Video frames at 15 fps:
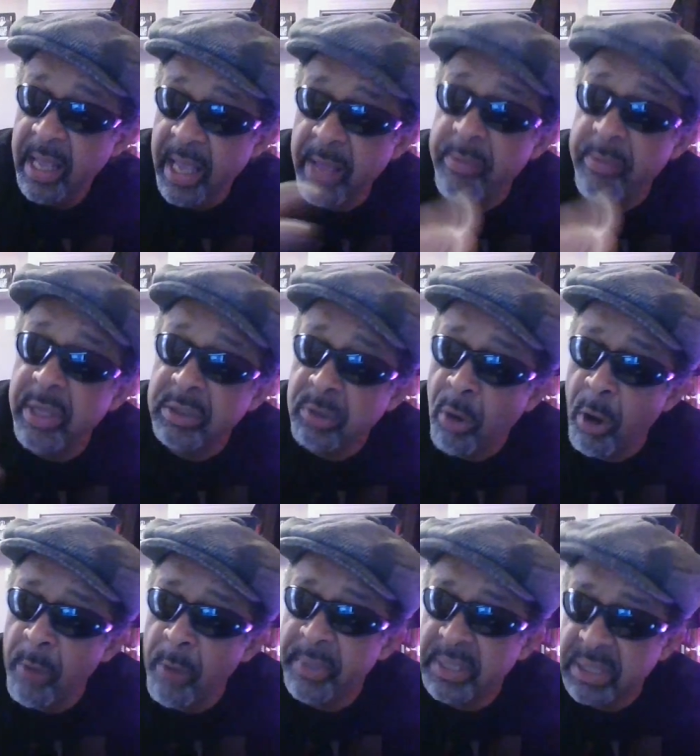Habeas
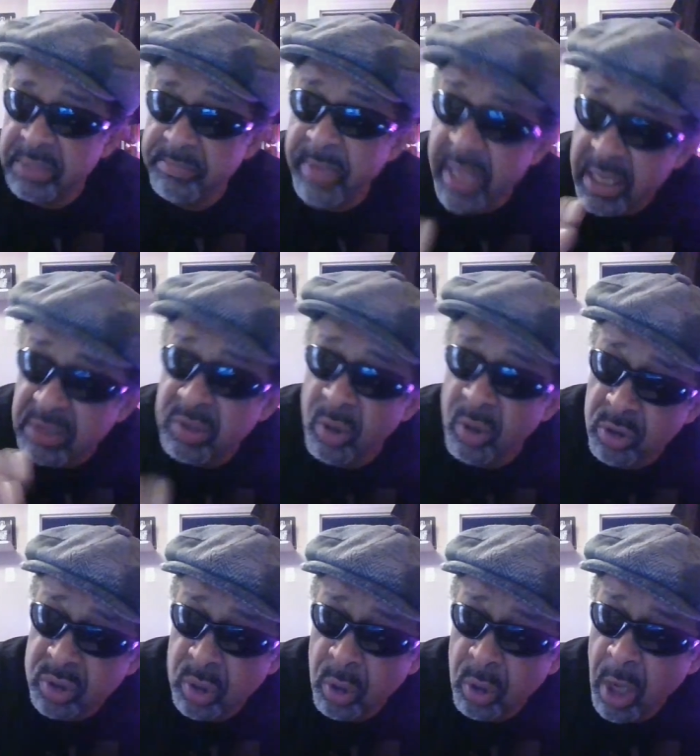corpus means also